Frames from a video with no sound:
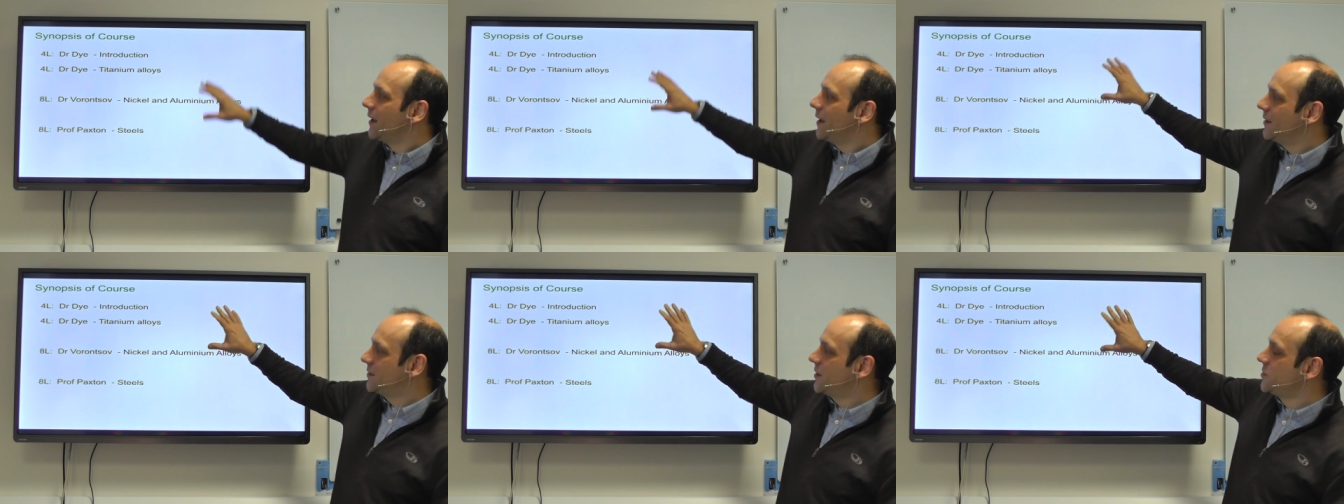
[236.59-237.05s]

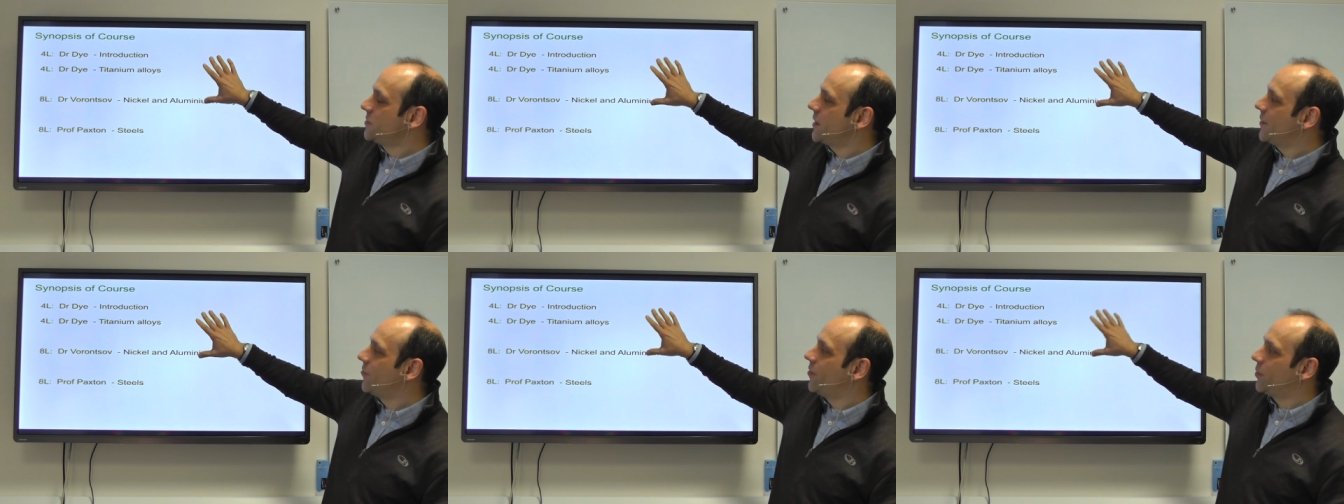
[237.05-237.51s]
essentially
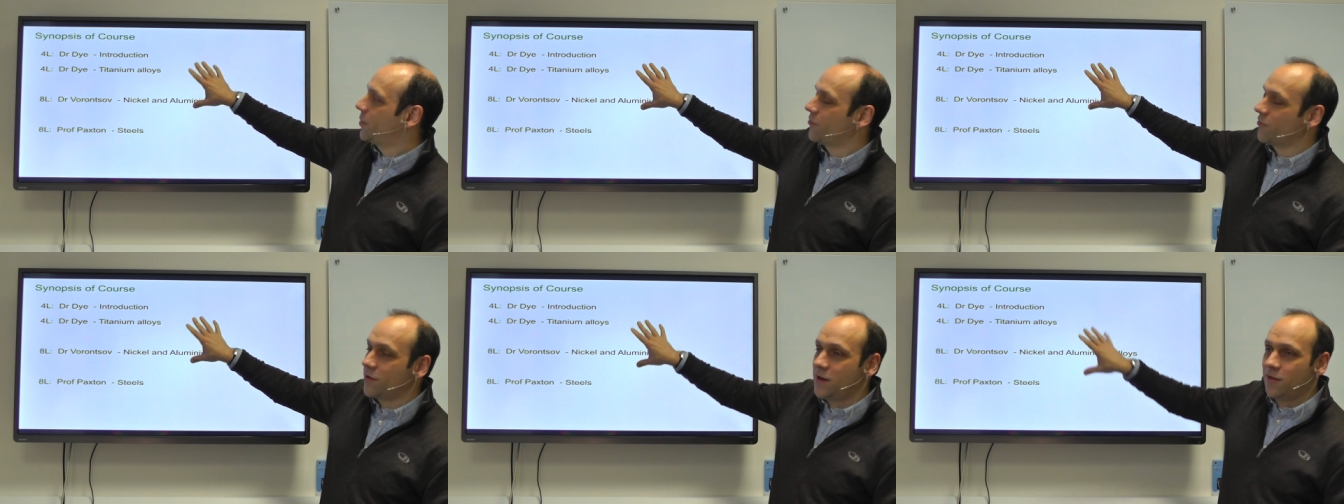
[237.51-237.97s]
there are
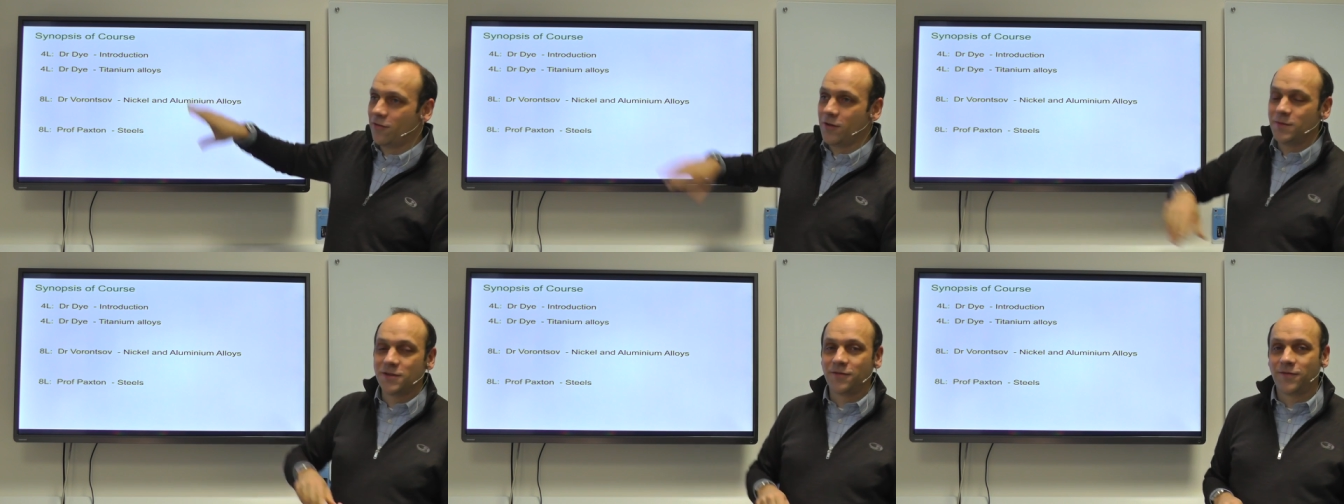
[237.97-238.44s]
three
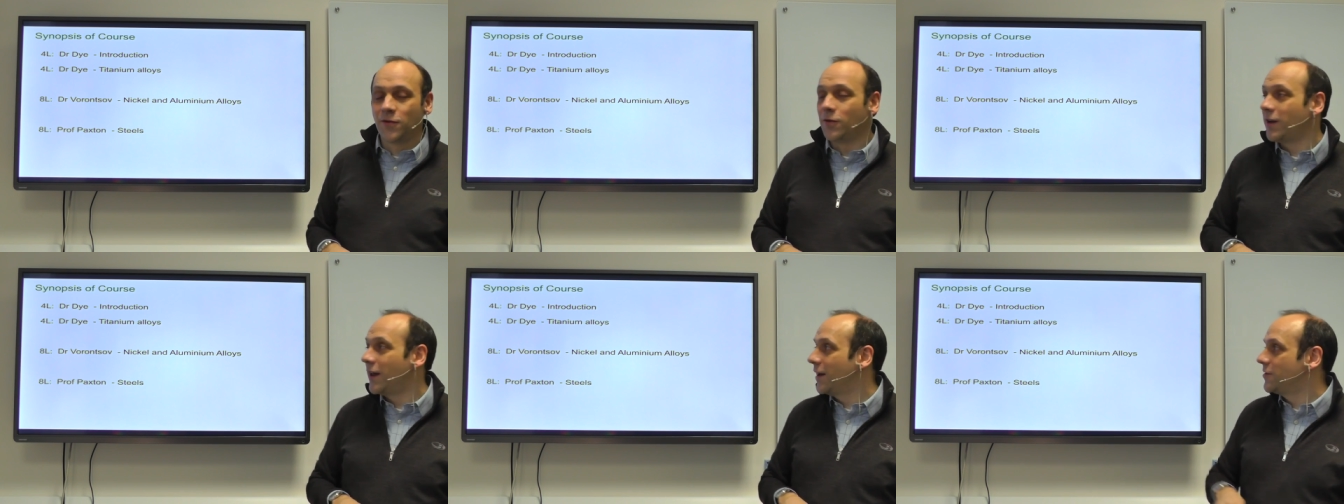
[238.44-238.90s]
groups of
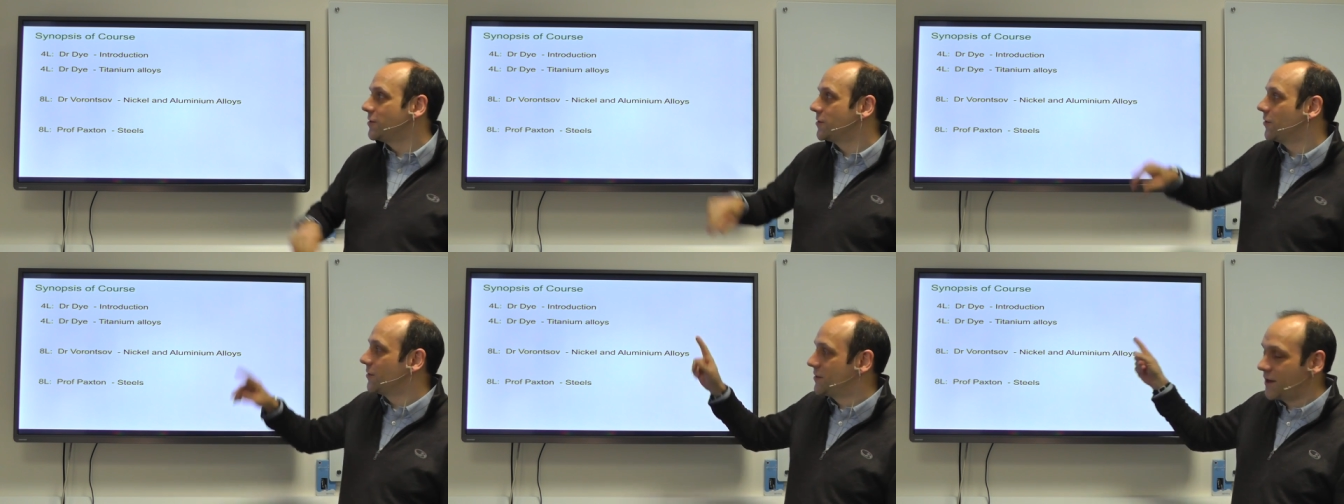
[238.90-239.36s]
four lectures
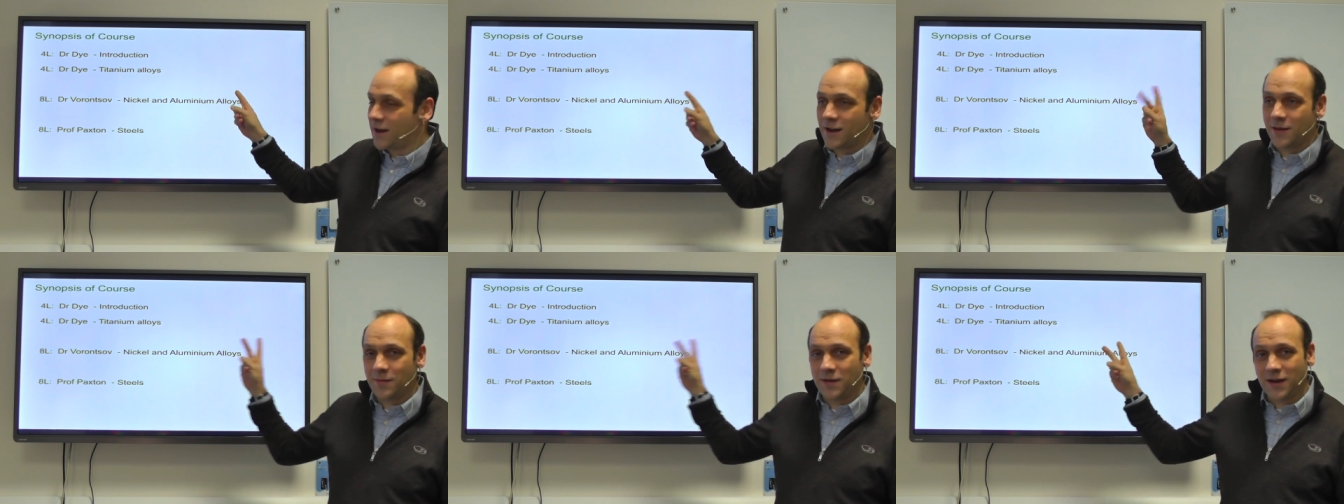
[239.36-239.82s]
on
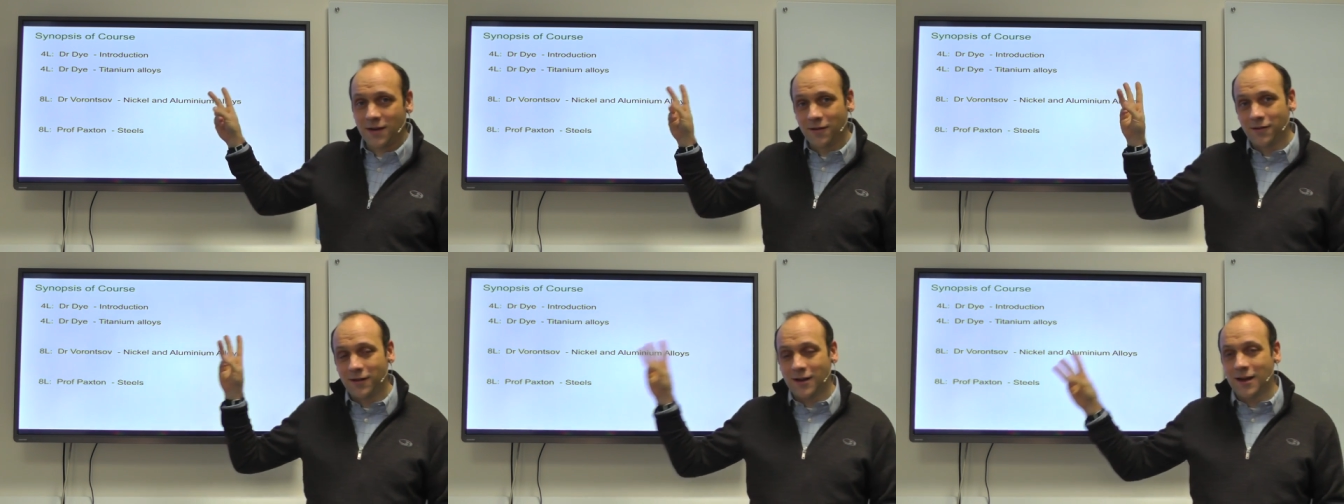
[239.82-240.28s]
titanium,
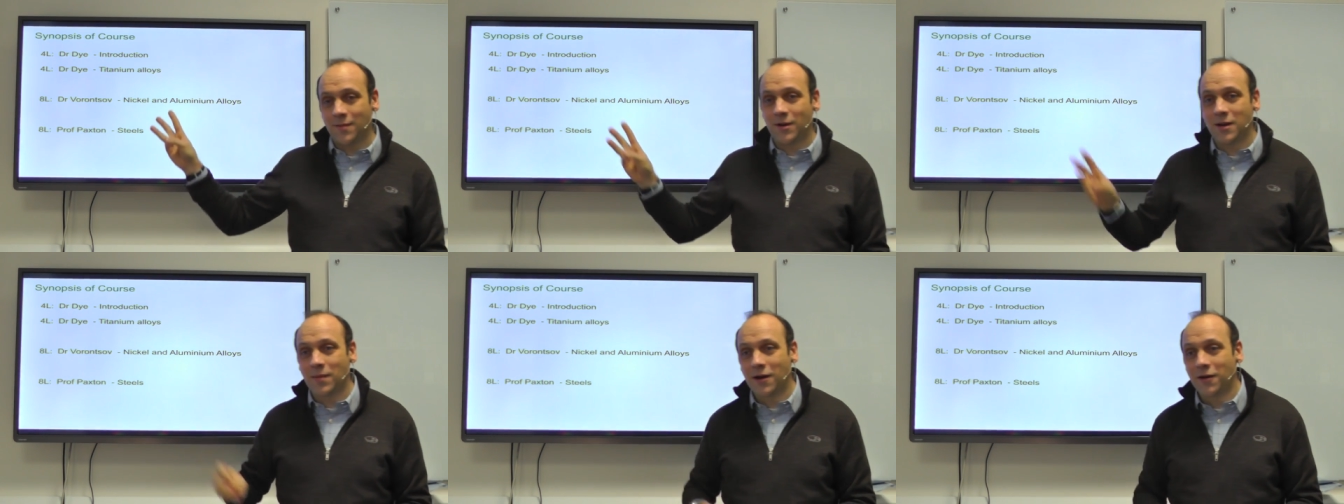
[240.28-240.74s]
nickel, and
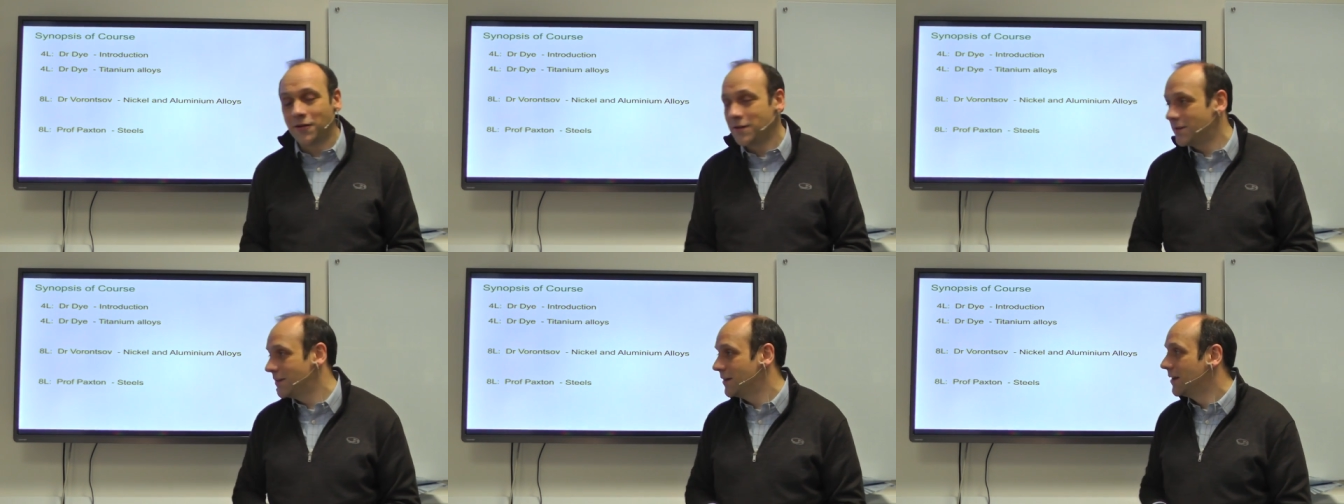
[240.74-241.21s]
aluminium
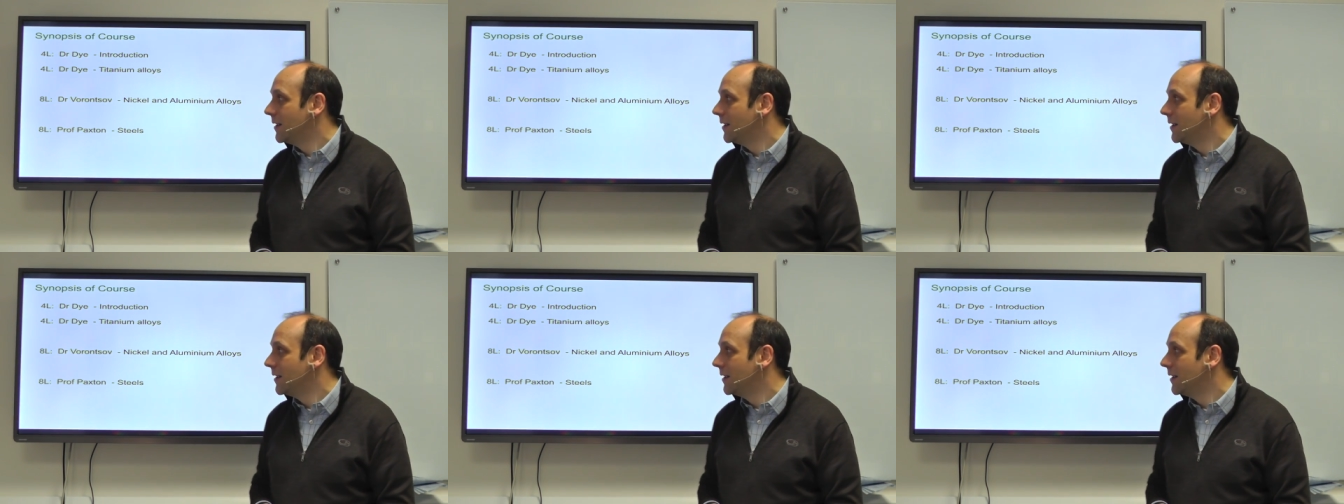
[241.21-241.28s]
alloys.